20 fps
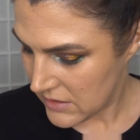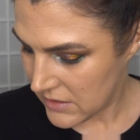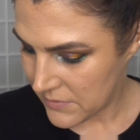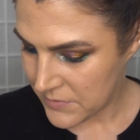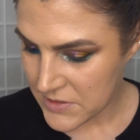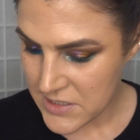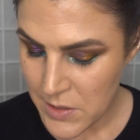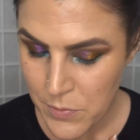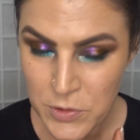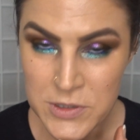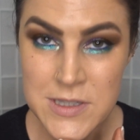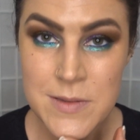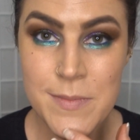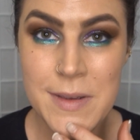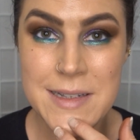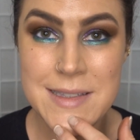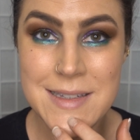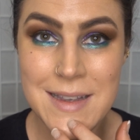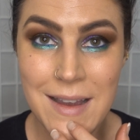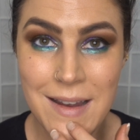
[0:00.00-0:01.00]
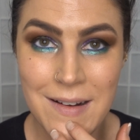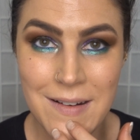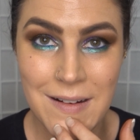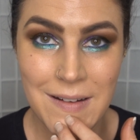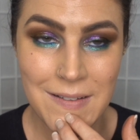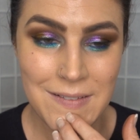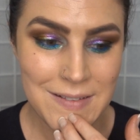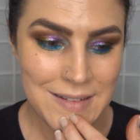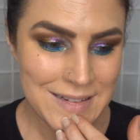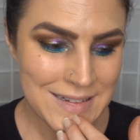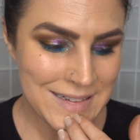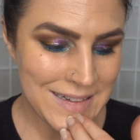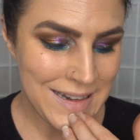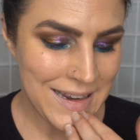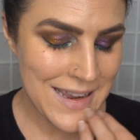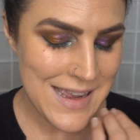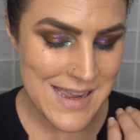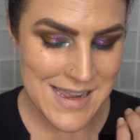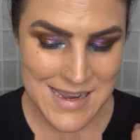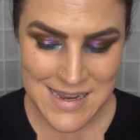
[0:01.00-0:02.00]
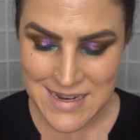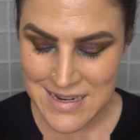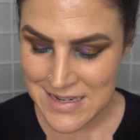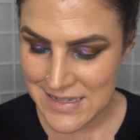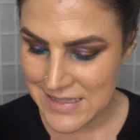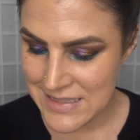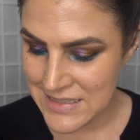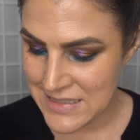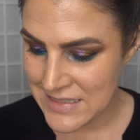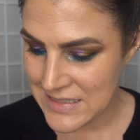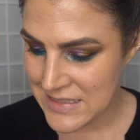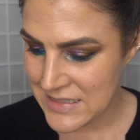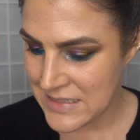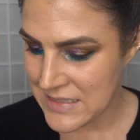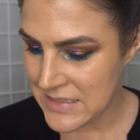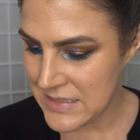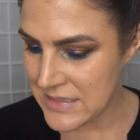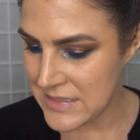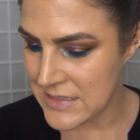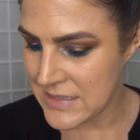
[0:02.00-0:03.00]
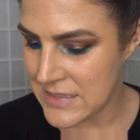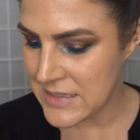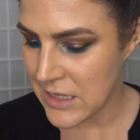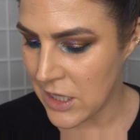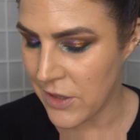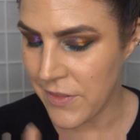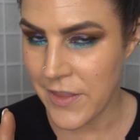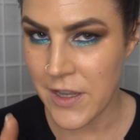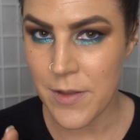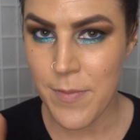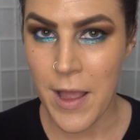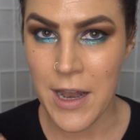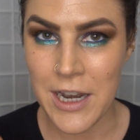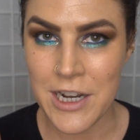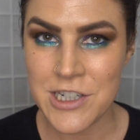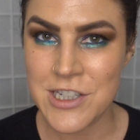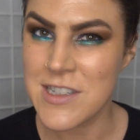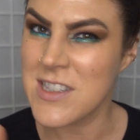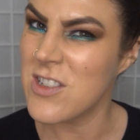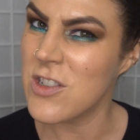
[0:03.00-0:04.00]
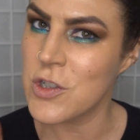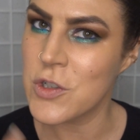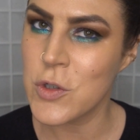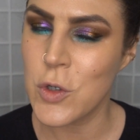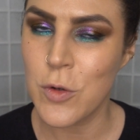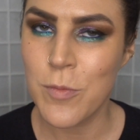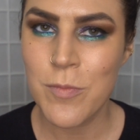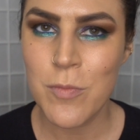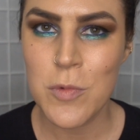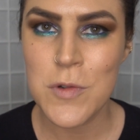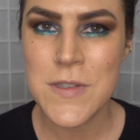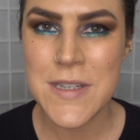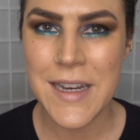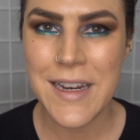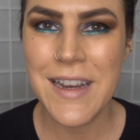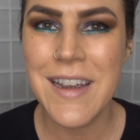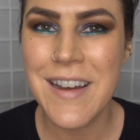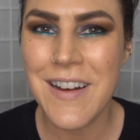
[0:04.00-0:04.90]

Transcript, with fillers: I'm just gonna put some mascara on and I'll think about lashes, not sure, we'll see,